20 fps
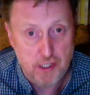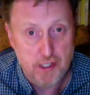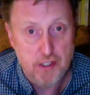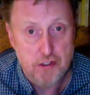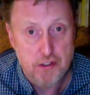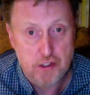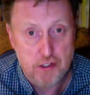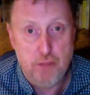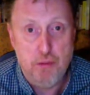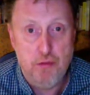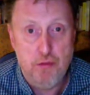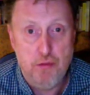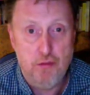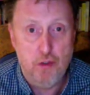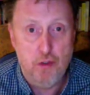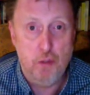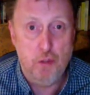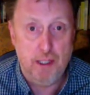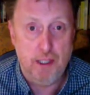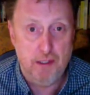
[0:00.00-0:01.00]
So,
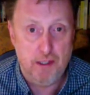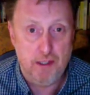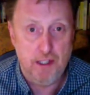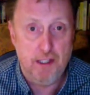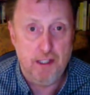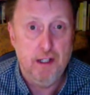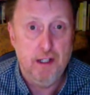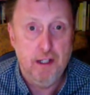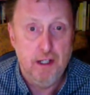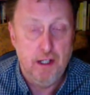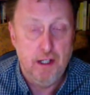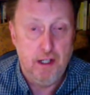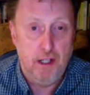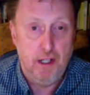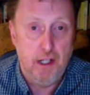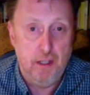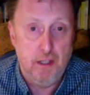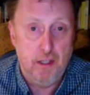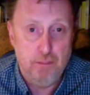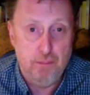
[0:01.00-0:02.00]
performing the um,